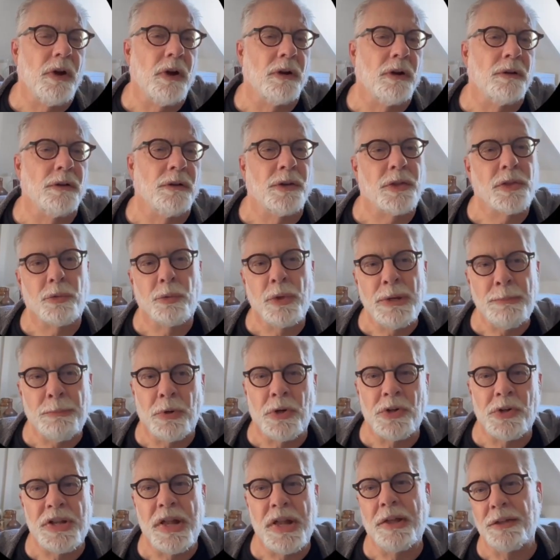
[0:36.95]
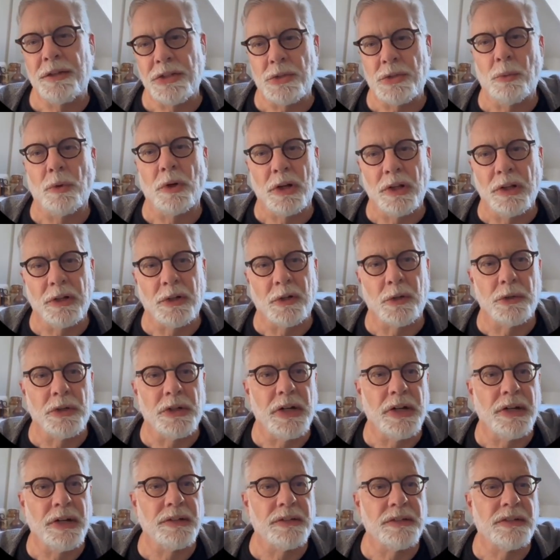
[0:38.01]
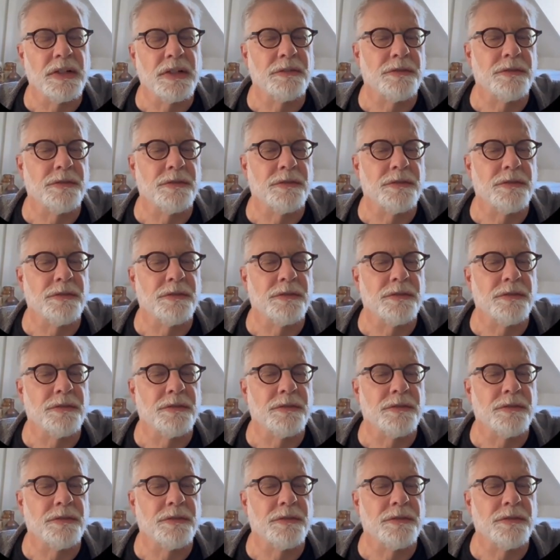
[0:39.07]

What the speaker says: our three personalities we're going to create